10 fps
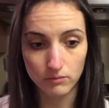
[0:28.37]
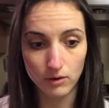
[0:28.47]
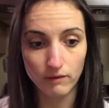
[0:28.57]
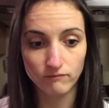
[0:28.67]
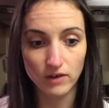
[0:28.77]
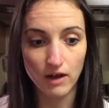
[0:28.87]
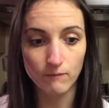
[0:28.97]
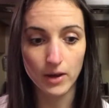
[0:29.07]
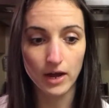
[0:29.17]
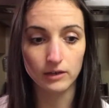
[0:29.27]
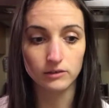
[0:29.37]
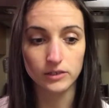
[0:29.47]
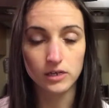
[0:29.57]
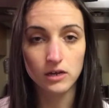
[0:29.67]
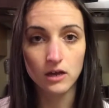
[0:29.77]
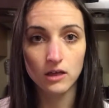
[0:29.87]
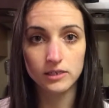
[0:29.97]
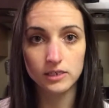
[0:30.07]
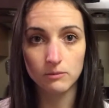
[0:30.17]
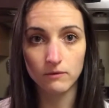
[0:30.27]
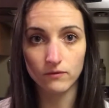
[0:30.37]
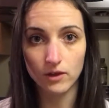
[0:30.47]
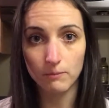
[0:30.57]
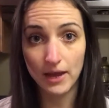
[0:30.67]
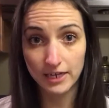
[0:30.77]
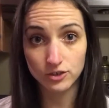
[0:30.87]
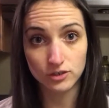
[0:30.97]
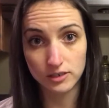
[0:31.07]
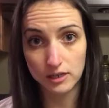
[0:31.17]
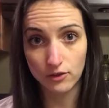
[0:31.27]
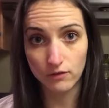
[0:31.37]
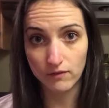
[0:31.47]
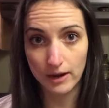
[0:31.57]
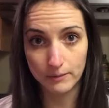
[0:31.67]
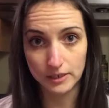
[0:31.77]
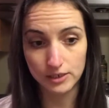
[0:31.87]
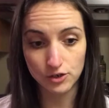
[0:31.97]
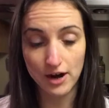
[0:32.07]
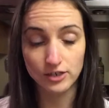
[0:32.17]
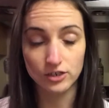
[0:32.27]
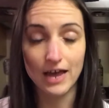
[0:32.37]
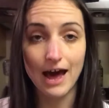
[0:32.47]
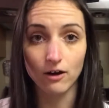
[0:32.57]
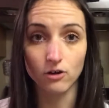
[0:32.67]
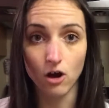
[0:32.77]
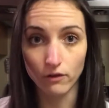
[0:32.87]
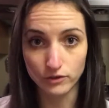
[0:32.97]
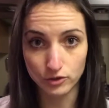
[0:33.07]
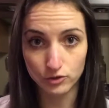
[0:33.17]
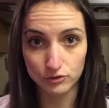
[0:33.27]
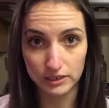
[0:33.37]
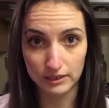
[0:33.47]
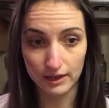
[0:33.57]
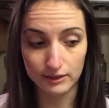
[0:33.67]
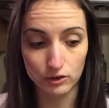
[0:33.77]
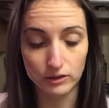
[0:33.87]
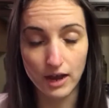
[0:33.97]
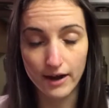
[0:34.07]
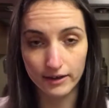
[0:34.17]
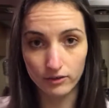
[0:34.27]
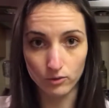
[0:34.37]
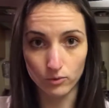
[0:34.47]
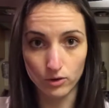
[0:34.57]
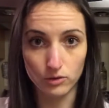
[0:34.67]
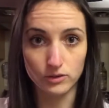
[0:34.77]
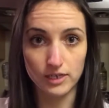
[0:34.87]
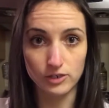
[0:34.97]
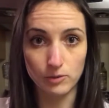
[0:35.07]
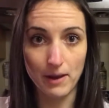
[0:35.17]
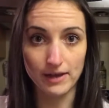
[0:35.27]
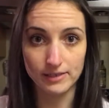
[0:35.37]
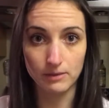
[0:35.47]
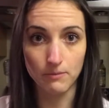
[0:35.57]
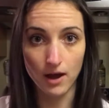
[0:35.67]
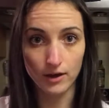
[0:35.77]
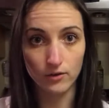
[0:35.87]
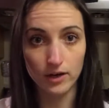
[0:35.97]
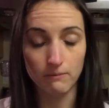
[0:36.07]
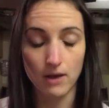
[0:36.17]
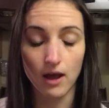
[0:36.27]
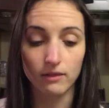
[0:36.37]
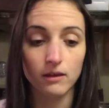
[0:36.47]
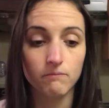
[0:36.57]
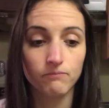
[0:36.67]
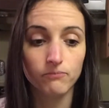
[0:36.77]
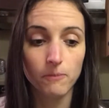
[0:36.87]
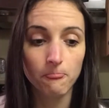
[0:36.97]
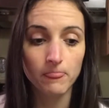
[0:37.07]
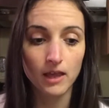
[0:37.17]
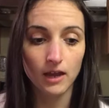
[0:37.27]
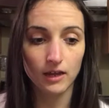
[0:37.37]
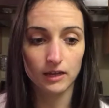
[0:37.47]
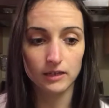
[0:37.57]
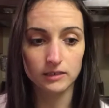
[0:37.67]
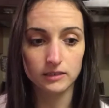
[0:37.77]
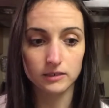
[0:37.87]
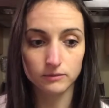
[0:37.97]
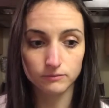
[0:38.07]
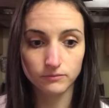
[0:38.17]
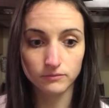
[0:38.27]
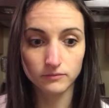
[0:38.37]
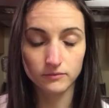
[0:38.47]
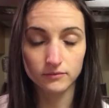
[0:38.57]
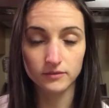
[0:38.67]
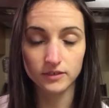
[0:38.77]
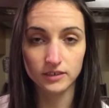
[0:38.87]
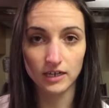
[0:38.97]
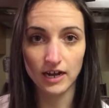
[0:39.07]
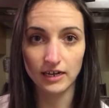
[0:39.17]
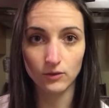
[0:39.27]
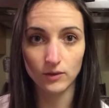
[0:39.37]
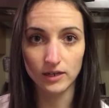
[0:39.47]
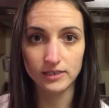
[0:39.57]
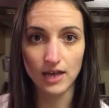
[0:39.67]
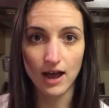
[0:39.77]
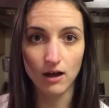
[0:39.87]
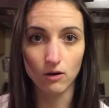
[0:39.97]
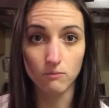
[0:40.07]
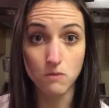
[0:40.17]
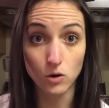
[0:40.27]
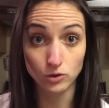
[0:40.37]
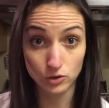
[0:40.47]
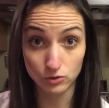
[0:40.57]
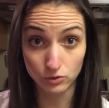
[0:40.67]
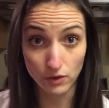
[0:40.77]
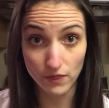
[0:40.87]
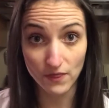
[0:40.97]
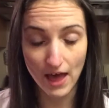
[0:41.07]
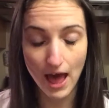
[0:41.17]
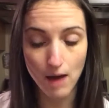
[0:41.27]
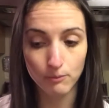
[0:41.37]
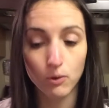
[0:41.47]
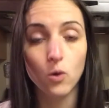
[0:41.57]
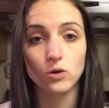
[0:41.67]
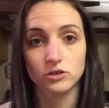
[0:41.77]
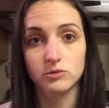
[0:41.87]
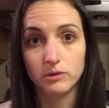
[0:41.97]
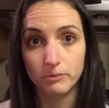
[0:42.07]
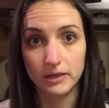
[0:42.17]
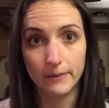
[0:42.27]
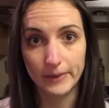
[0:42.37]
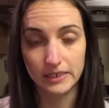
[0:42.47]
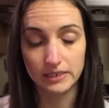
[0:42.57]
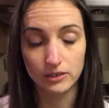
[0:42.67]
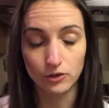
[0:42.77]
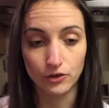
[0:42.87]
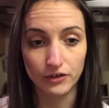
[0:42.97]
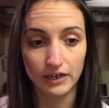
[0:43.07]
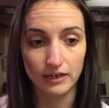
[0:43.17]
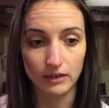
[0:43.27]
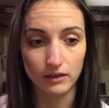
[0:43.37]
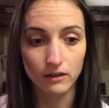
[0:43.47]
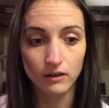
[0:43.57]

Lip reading: around 5 miles, some of the patients and their families are actually out on the street, like they're lining the roads as you're passing by and running by them. And I didn't realize how emotional that portion would be. I mean, until you're in it.